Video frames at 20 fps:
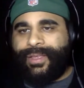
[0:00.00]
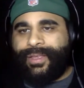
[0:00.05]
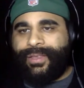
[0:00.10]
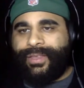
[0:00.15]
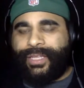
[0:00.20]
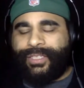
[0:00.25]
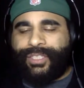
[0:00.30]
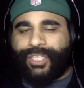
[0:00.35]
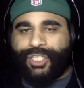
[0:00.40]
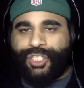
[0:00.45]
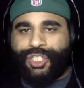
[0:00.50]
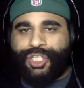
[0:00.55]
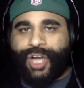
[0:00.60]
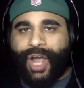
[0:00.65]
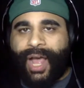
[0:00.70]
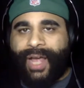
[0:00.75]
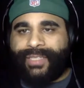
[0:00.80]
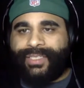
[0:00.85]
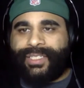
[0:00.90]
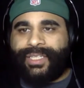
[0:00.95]
that the
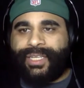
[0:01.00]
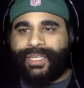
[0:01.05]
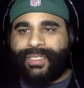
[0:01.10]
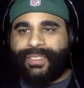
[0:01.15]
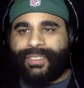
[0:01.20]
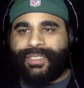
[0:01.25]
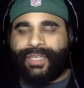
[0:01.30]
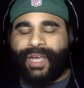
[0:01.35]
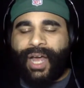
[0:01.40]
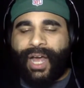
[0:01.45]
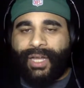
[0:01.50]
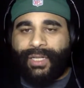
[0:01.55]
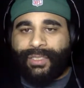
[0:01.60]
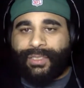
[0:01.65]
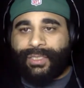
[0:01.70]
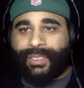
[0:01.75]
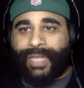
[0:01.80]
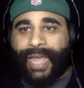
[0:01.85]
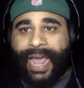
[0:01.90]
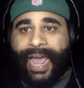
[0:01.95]
Johnsons
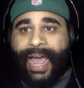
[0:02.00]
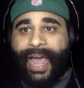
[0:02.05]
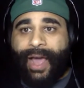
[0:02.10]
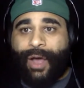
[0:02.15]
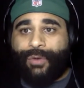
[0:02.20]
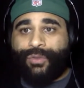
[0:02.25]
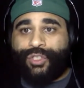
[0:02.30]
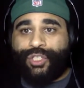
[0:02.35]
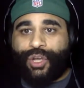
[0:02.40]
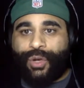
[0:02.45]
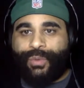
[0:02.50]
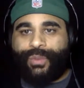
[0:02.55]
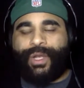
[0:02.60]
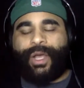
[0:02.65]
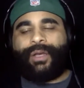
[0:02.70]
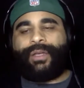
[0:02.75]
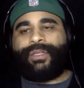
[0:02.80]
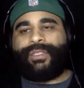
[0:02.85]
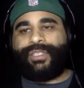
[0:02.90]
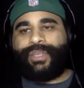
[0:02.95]
allow Joe
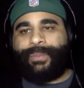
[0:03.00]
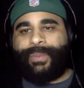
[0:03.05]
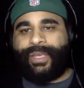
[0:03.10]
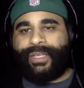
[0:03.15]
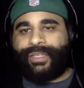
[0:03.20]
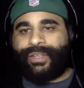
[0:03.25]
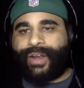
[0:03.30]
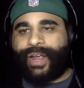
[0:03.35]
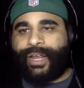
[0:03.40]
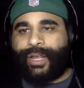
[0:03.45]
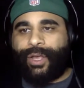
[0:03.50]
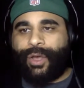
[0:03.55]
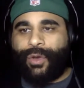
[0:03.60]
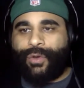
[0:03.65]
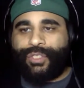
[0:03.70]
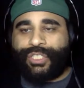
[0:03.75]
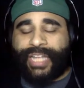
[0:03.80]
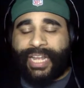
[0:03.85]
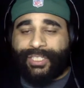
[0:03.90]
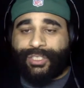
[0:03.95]
Douglas to pick their head
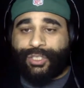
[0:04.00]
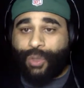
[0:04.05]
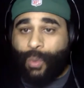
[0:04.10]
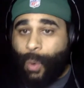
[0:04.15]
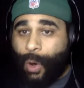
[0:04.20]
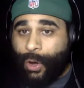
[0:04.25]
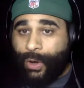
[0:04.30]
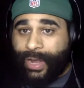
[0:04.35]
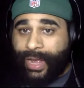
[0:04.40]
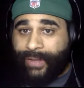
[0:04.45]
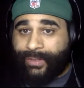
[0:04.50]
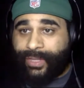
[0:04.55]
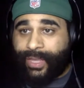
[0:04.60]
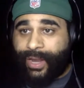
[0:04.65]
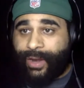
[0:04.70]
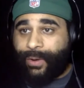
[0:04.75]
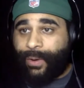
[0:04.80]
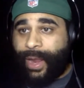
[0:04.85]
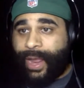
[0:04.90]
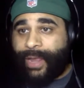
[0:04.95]
coach. That's the word out
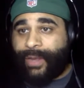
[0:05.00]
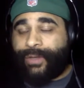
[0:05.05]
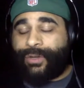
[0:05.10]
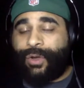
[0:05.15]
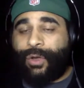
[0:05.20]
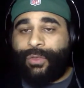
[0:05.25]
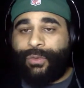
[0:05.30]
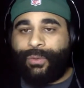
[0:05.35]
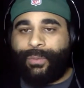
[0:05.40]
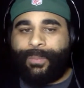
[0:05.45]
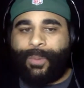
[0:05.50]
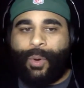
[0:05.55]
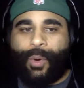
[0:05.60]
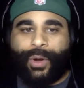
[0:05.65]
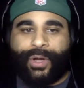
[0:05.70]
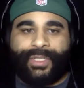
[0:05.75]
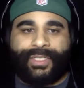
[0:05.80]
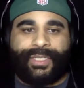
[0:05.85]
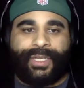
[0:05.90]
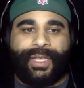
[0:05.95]
there, right? And all the
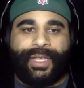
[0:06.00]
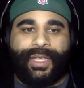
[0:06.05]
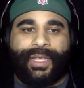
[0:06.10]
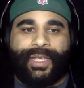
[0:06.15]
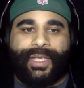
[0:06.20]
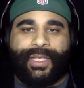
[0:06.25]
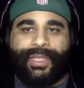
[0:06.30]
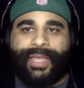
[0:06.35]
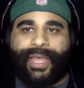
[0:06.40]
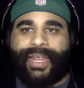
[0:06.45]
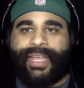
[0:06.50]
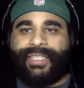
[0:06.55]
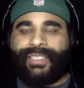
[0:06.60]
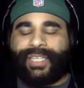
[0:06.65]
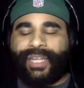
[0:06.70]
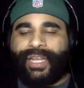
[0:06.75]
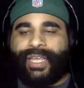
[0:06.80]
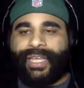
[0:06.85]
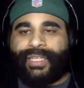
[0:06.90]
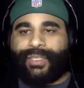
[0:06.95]
reports that he's
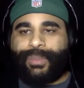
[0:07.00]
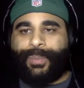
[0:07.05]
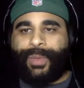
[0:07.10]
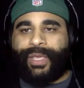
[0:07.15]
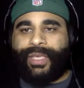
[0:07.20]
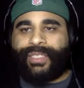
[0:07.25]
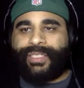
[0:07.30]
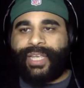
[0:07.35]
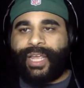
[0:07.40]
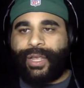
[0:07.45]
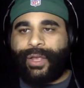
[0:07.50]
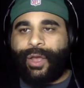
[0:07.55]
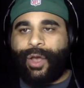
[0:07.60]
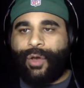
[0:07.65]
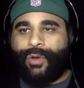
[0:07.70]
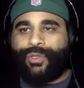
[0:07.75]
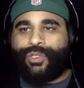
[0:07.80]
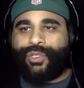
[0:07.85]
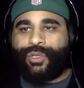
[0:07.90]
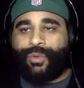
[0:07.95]
going to get to pick his head
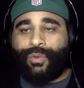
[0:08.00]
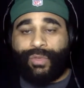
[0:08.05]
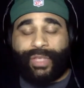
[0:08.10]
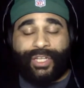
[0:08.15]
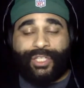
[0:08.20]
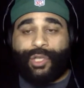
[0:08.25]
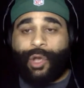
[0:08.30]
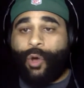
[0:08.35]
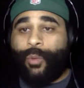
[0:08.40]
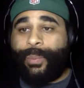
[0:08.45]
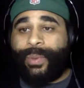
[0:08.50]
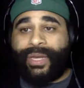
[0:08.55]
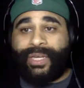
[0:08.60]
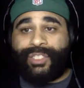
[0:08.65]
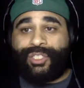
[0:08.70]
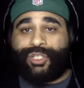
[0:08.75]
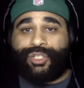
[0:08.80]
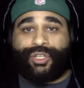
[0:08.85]
coach. Let's hope it's